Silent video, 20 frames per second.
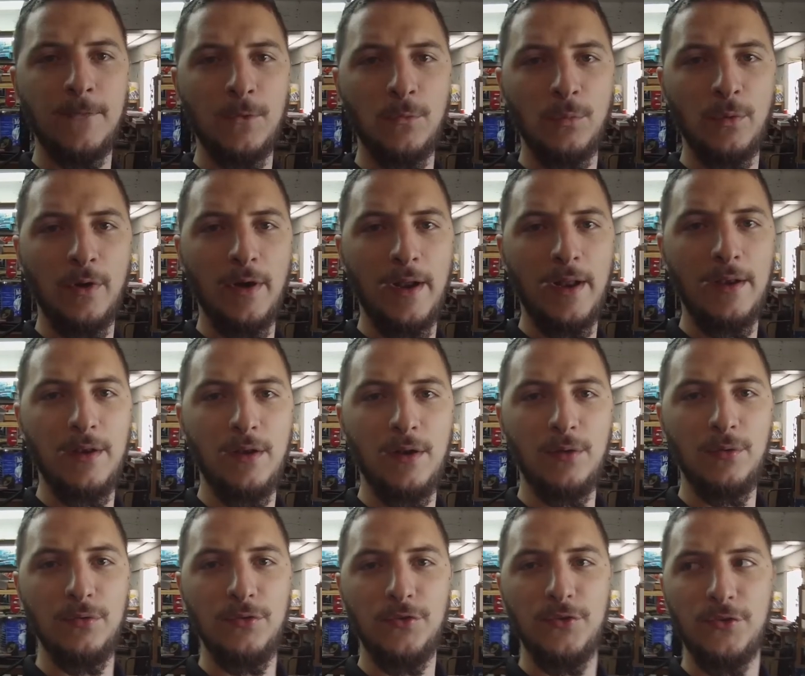So we're at
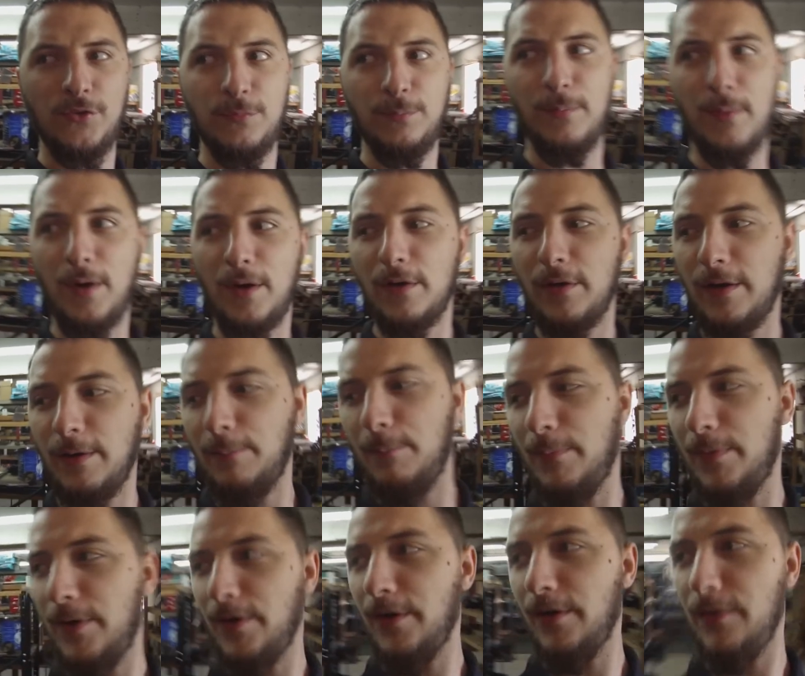Nolt's Bargain
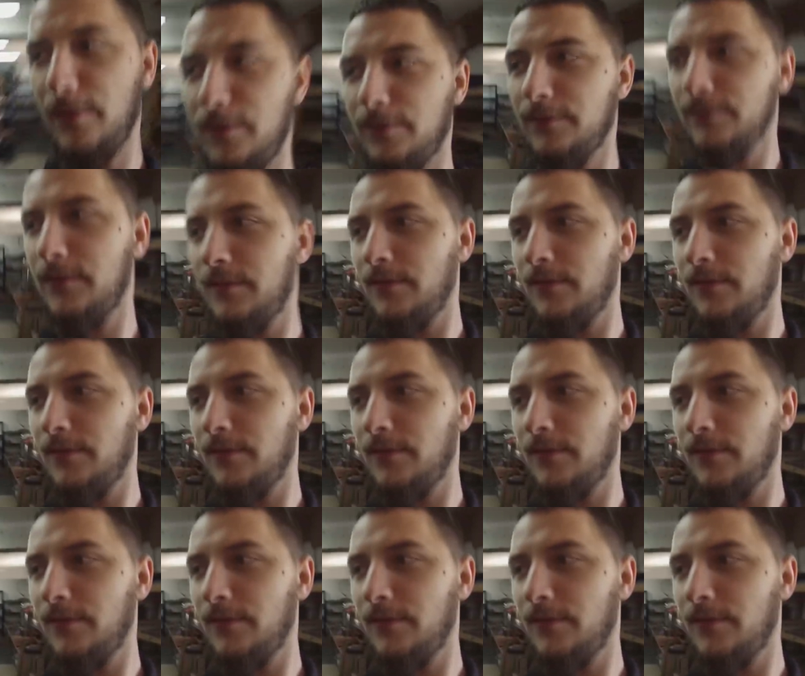Barn.